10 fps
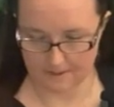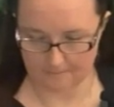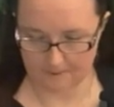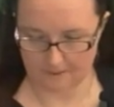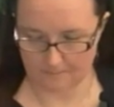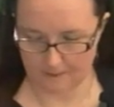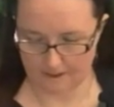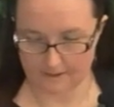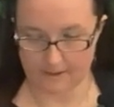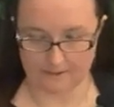
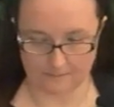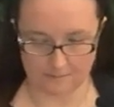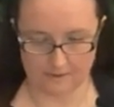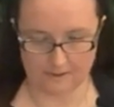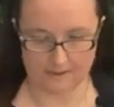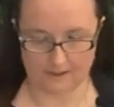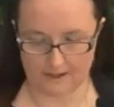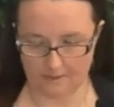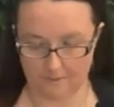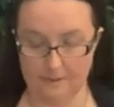meanwhile, has printed
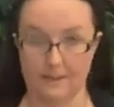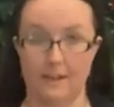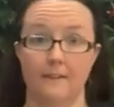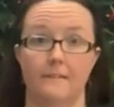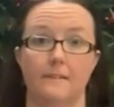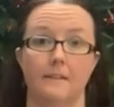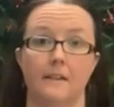out these